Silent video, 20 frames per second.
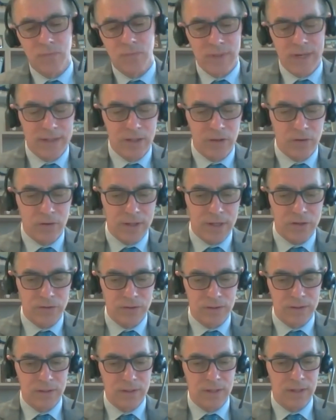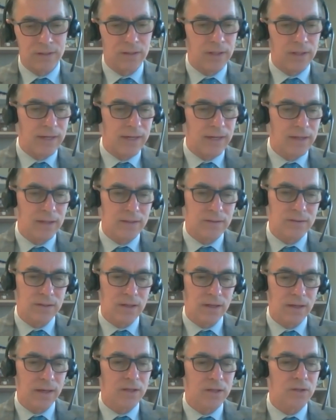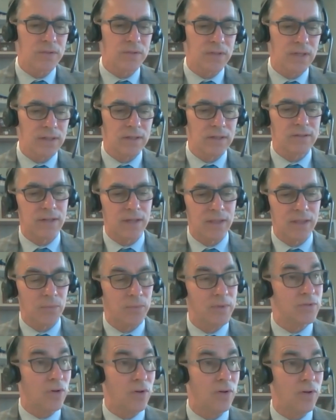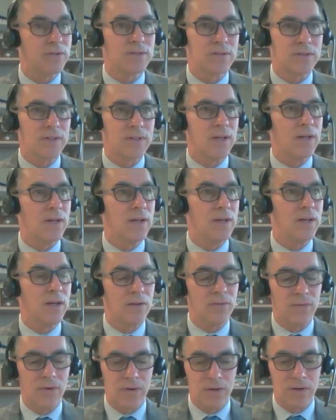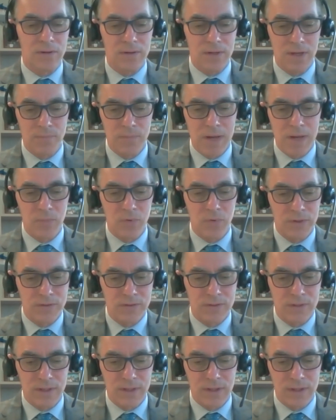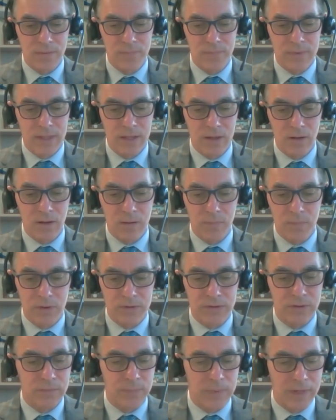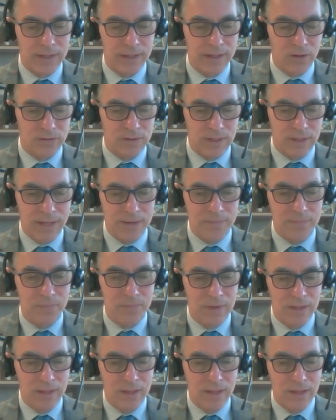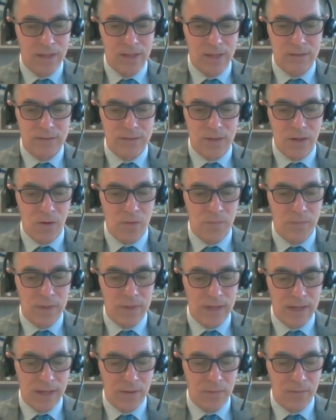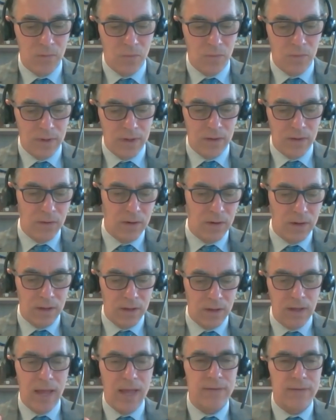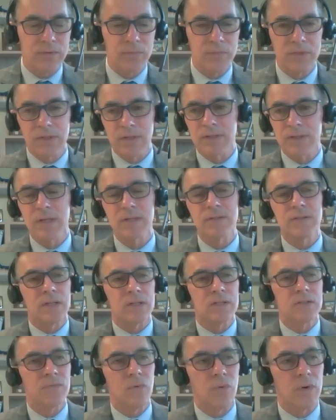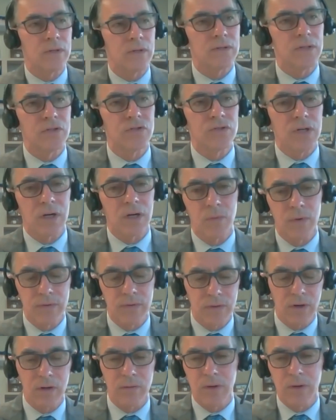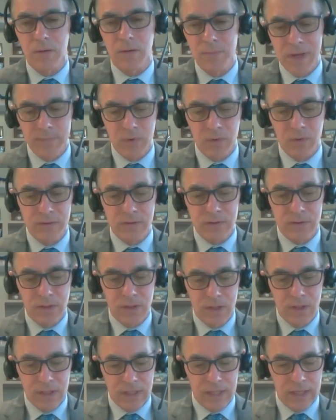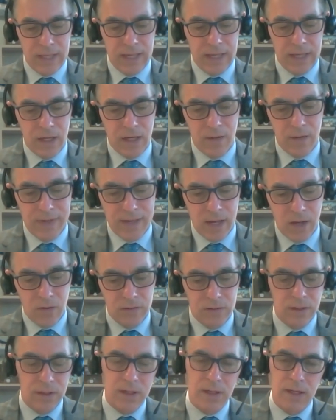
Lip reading: for that introduction, Delaney. It's interesting to see the results of our members that are participating here today. So I have some statistics for us to share with our members about